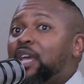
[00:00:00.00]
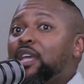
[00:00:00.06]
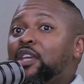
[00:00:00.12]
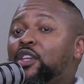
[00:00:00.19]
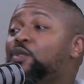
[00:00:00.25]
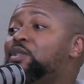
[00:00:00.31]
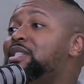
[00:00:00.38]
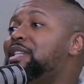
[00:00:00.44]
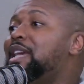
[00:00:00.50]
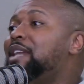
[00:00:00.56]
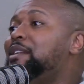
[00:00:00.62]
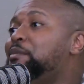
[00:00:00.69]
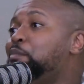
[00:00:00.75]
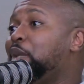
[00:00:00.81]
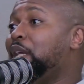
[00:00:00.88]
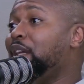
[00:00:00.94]
You
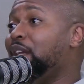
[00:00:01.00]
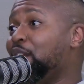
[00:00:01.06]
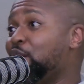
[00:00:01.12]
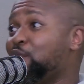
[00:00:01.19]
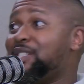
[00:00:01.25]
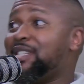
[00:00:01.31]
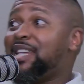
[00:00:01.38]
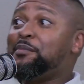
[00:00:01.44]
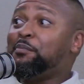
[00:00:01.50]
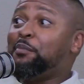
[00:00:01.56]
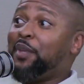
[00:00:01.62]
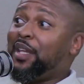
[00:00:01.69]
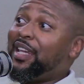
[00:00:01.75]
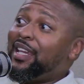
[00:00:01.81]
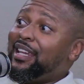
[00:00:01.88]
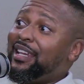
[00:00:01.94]
sent
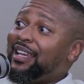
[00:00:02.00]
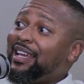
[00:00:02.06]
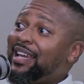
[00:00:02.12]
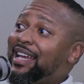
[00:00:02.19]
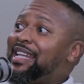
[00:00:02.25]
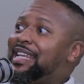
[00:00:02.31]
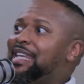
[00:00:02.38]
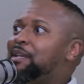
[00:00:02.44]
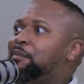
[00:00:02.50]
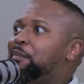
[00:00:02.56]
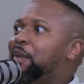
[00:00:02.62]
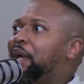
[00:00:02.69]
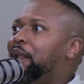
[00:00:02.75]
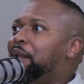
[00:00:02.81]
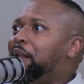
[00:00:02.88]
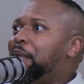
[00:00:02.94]
me an
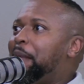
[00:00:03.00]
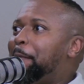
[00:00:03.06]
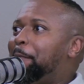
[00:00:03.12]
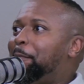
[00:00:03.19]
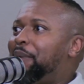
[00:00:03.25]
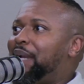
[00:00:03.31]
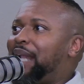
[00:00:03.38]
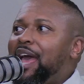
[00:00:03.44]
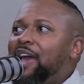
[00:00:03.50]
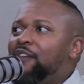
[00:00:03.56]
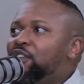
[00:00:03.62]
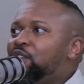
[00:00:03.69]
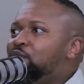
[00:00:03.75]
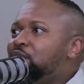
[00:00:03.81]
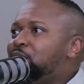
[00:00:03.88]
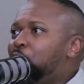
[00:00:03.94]
email, but I haven't
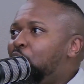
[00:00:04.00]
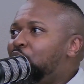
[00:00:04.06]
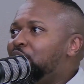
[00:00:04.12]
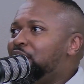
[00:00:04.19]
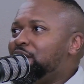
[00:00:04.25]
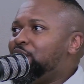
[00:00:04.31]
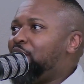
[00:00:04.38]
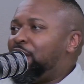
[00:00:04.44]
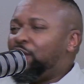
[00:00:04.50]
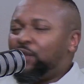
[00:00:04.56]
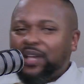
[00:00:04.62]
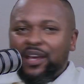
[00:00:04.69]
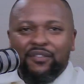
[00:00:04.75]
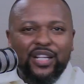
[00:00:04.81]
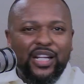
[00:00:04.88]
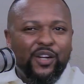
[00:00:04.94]
responded to. I don't
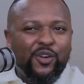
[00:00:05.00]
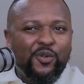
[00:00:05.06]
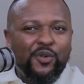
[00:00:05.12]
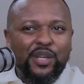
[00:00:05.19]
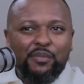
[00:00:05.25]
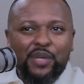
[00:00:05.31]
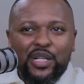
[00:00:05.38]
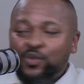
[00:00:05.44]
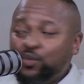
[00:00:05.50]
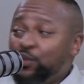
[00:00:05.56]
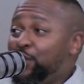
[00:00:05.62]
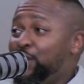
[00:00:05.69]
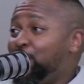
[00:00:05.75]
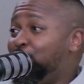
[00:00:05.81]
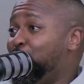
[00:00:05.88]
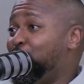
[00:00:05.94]
have an agreement
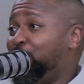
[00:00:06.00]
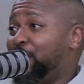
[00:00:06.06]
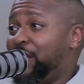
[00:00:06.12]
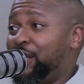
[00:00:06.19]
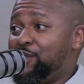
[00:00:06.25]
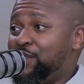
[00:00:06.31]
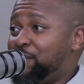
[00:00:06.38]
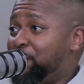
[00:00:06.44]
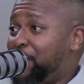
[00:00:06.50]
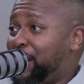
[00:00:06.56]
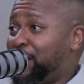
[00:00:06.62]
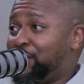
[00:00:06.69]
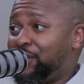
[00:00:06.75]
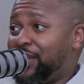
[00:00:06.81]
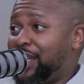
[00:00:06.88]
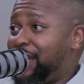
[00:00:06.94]
with you in respect
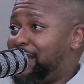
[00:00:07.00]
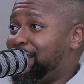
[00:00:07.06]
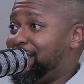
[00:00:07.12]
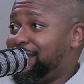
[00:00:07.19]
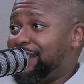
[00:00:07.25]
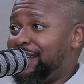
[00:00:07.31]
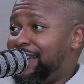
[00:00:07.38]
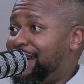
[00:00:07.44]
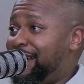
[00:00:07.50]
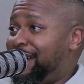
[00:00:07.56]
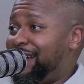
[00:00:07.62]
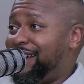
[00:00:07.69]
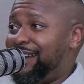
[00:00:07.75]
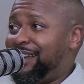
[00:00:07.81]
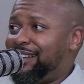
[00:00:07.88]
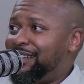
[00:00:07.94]
of that
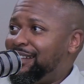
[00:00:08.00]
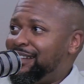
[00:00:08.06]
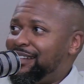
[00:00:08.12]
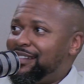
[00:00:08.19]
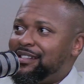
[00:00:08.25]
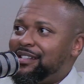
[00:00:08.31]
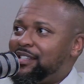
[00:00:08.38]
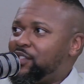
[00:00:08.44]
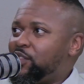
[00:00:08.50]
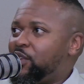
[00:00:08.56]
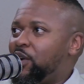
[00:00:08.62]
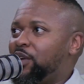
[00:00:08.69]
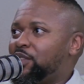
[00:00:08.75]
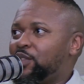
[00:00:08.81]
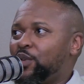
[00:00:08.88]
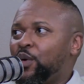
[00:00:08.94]
song. So